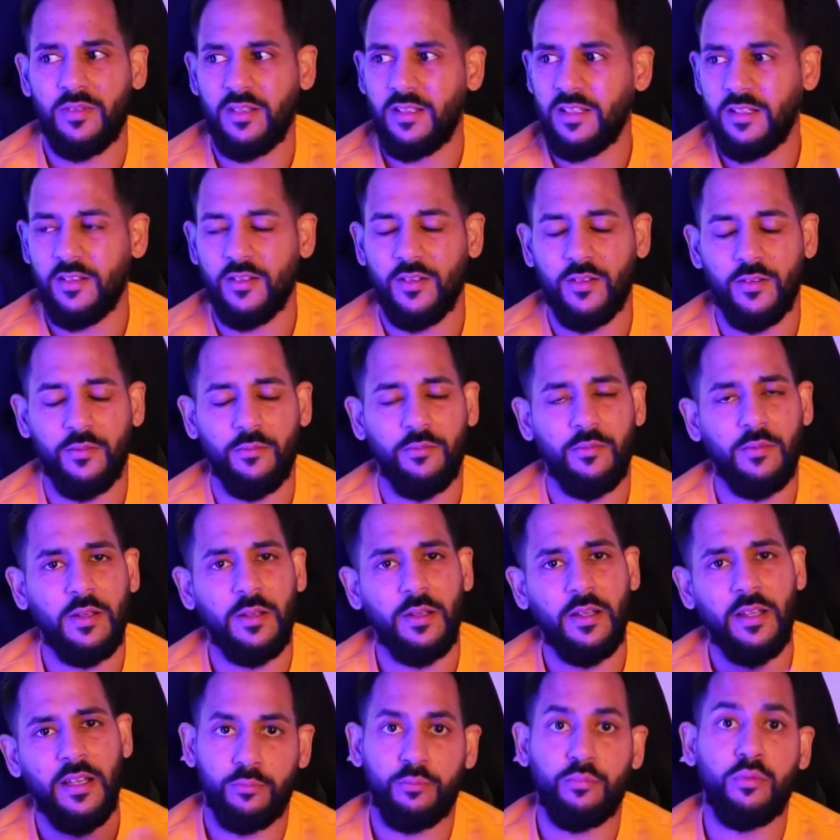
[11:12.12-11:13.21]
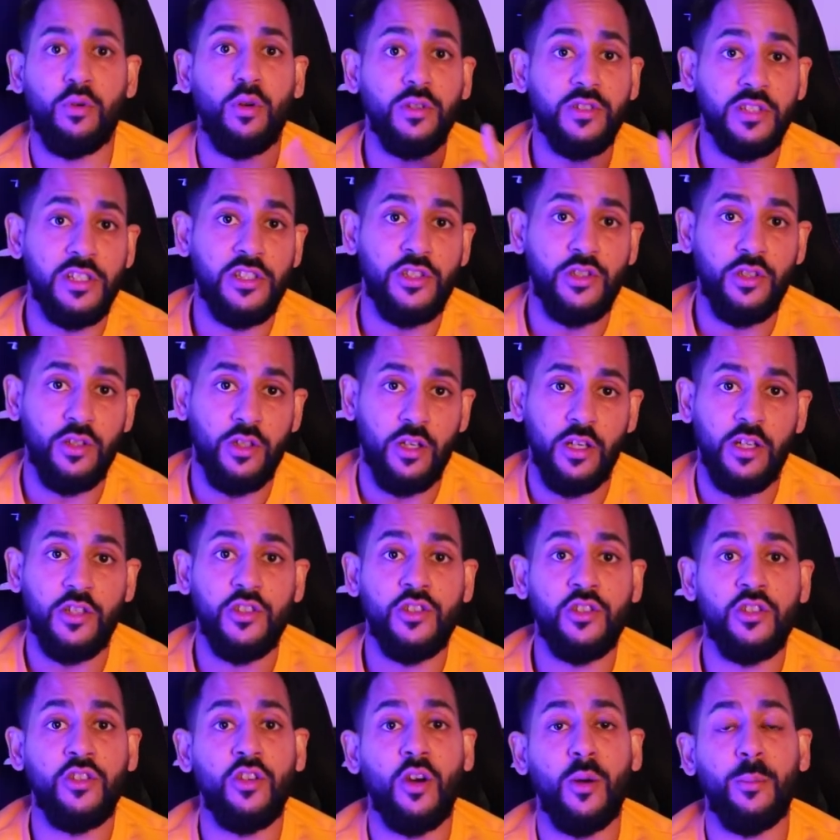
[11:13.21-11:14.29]
you know, processed sugar
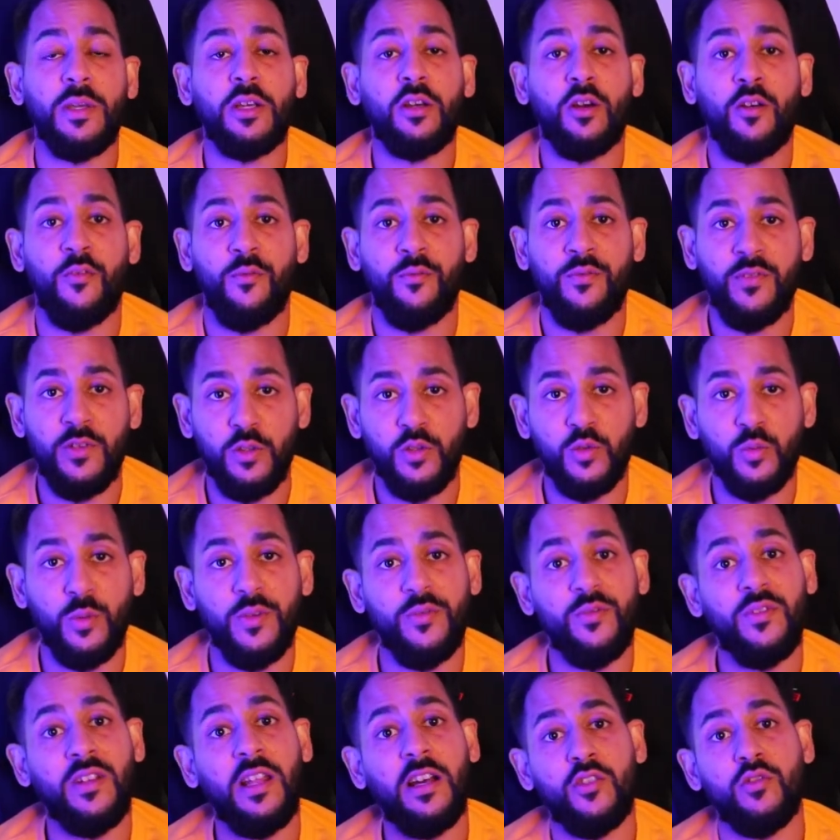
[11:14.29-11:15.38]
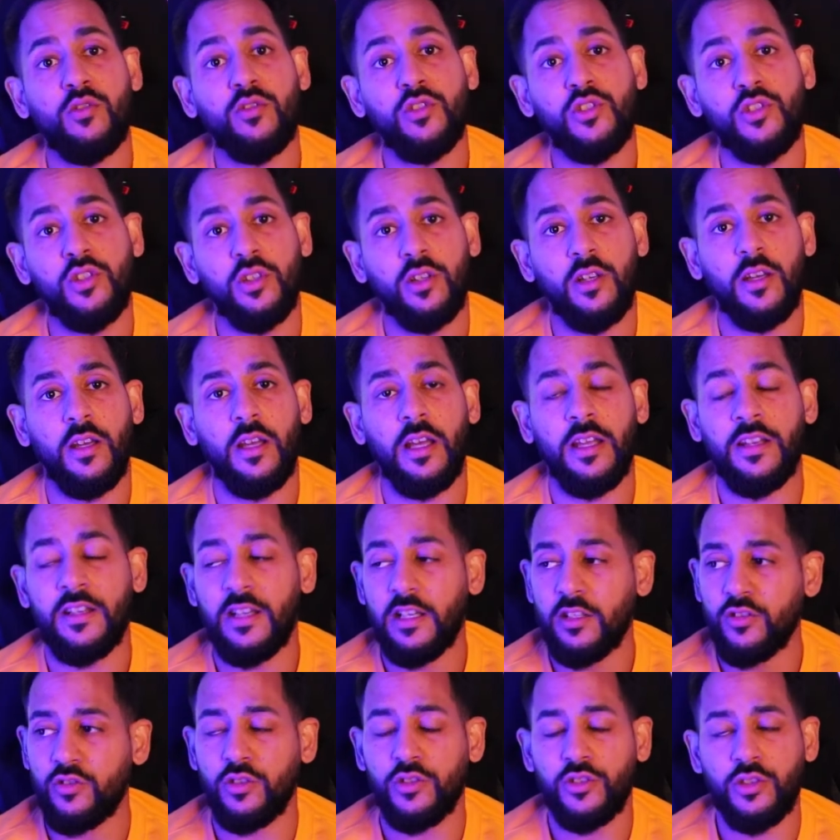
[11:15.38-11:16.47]
should not be confused with natural sugar and
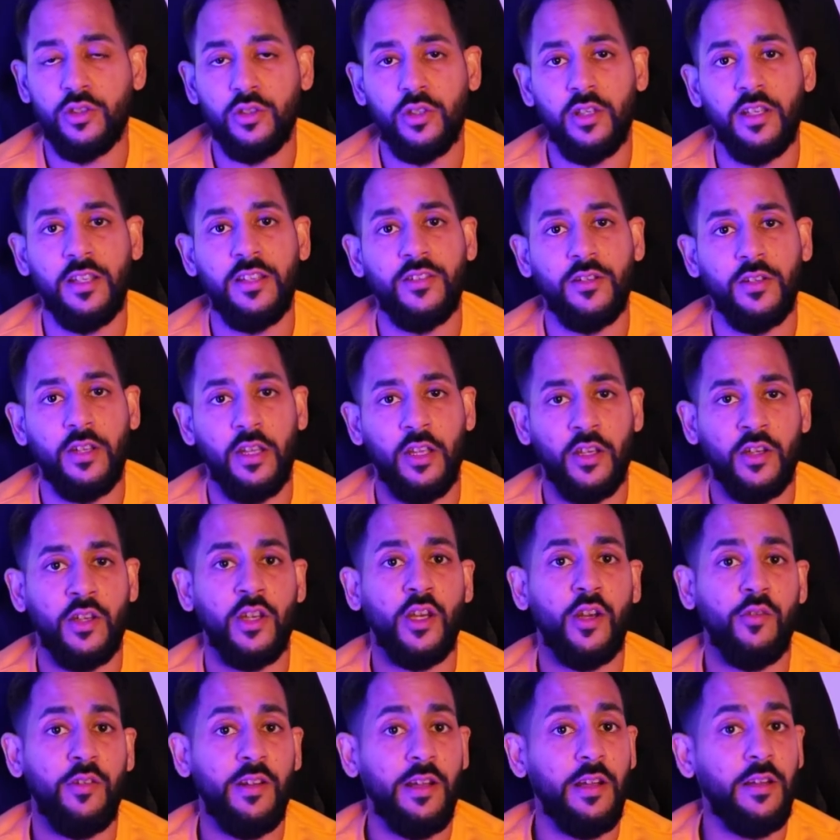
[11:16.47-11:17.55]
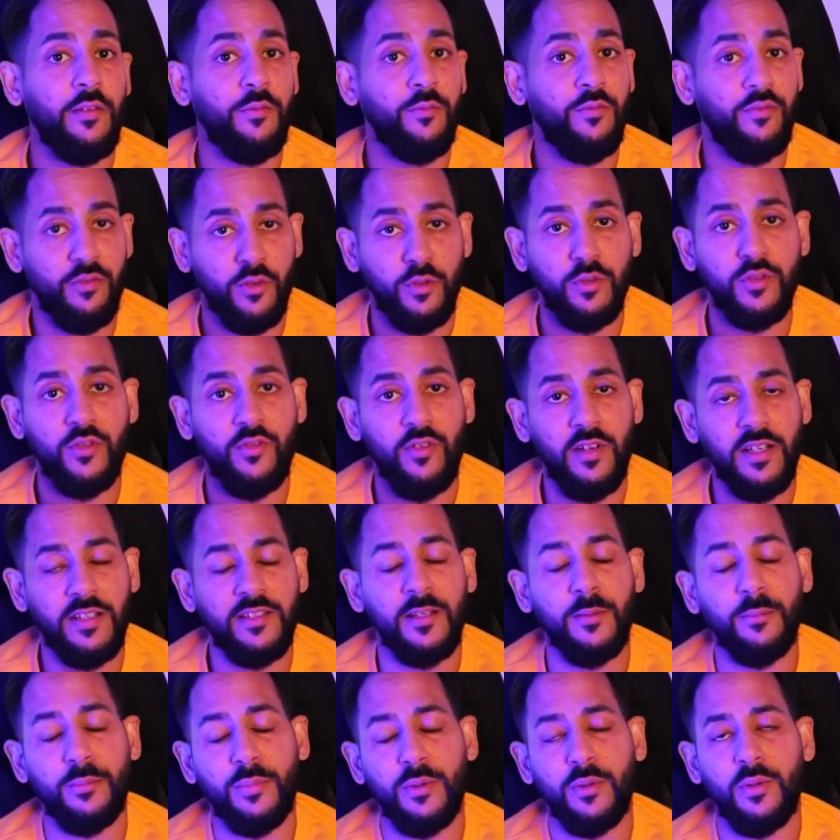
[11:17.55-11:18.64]
natural sugar is occurring in fruits for
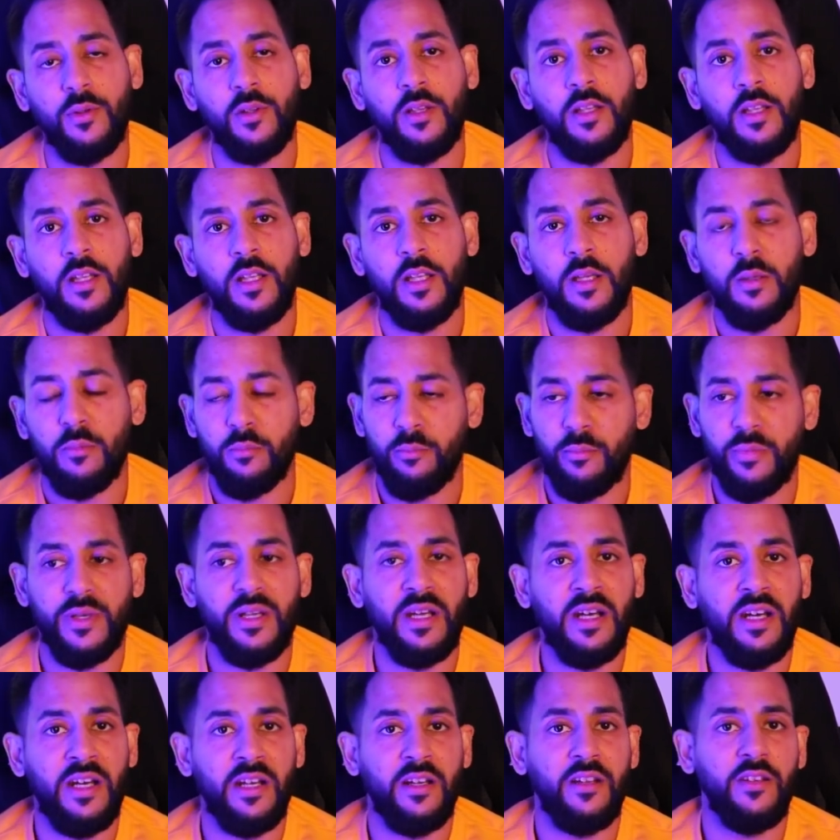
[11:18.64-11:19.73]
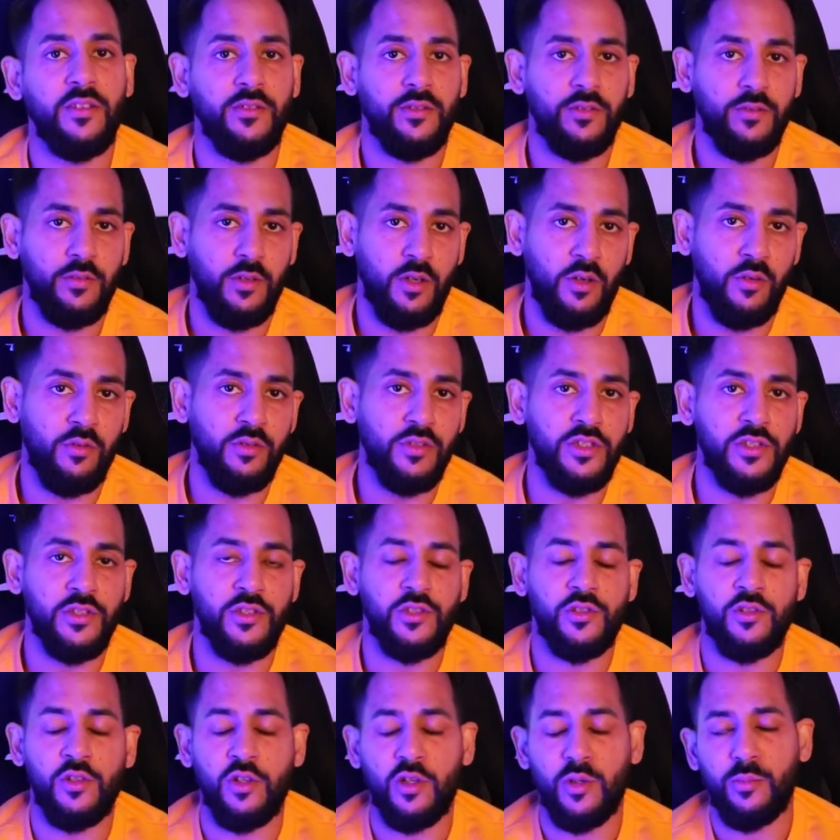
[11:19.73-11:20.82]
example bananas oranges
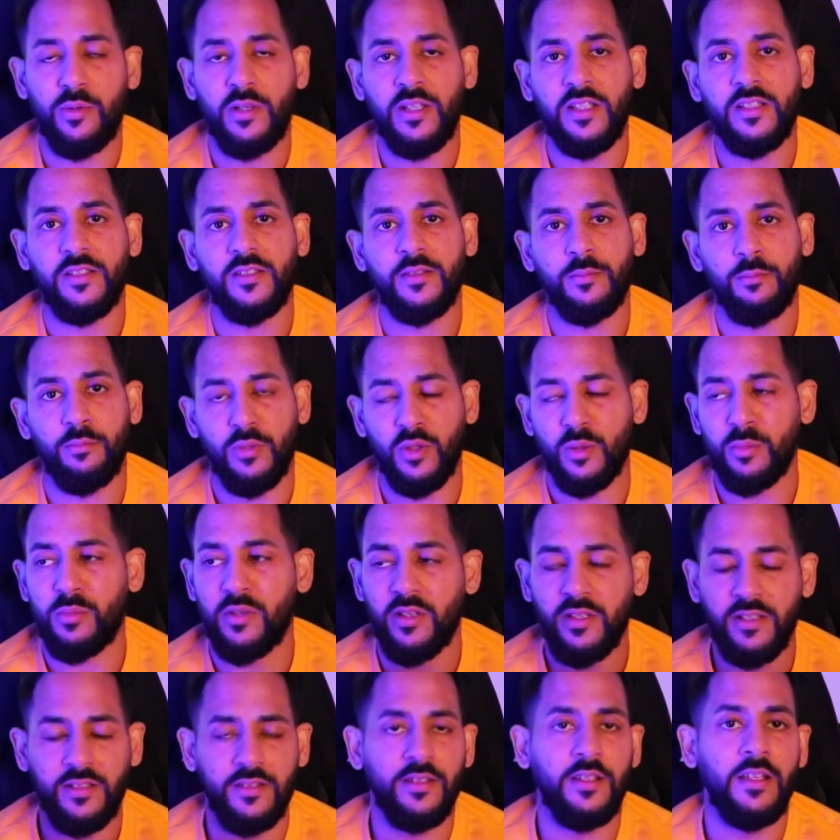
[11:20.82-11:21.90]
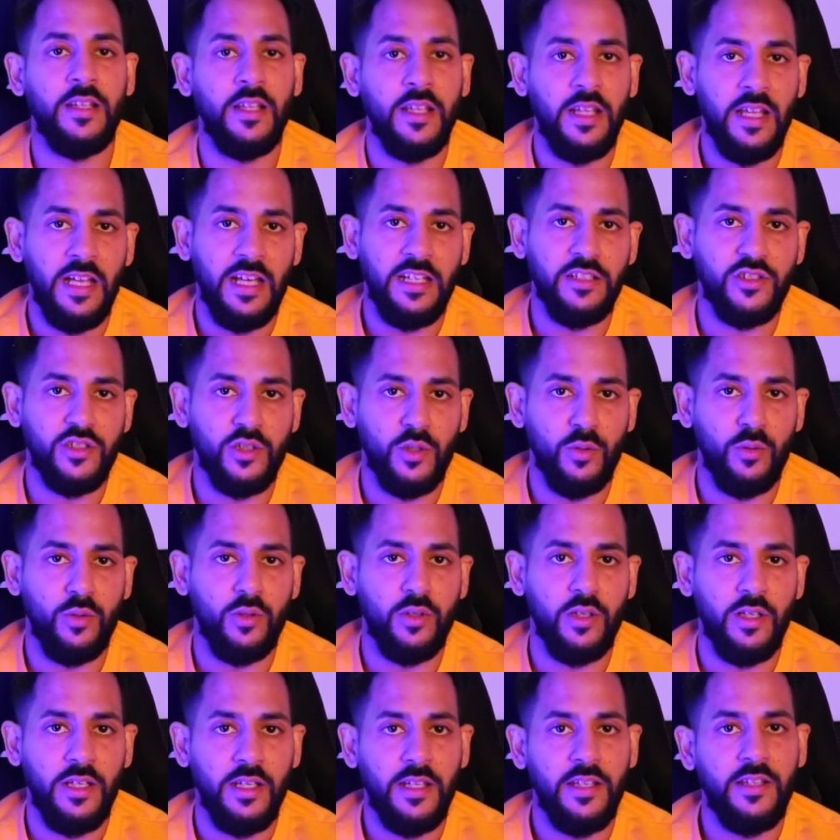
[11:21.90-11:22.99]
strawberries blueberries and so
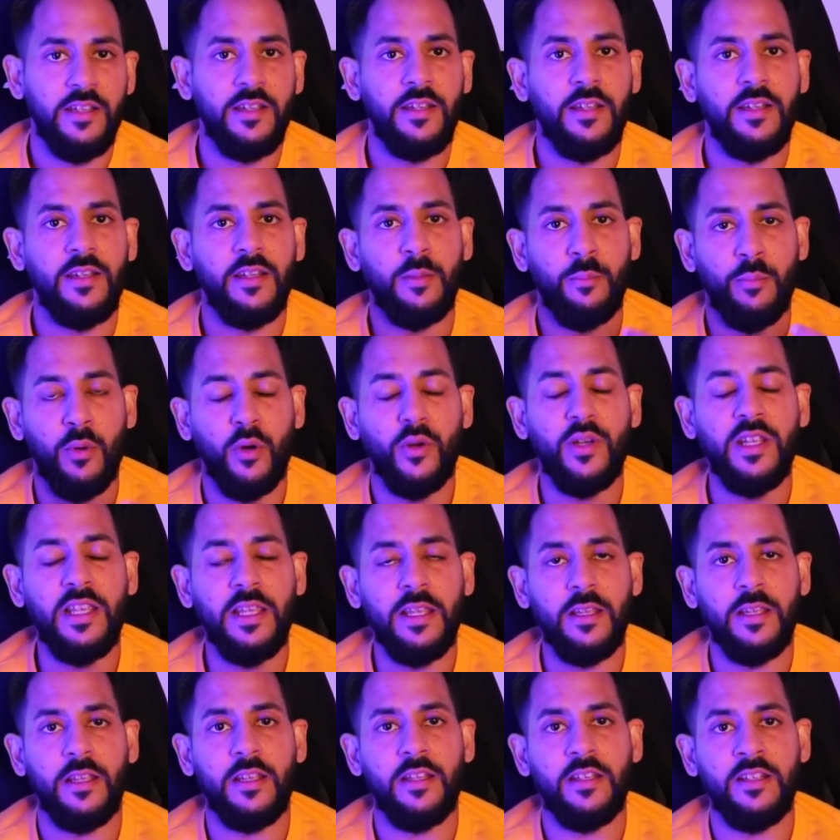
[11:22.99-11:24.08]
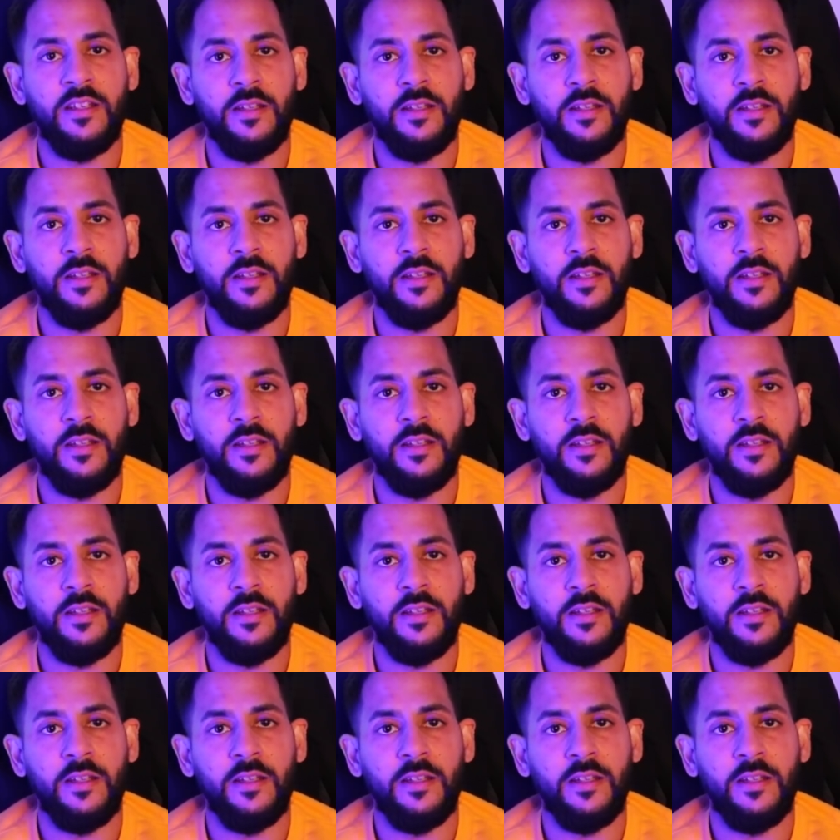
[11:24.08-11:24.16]
on the body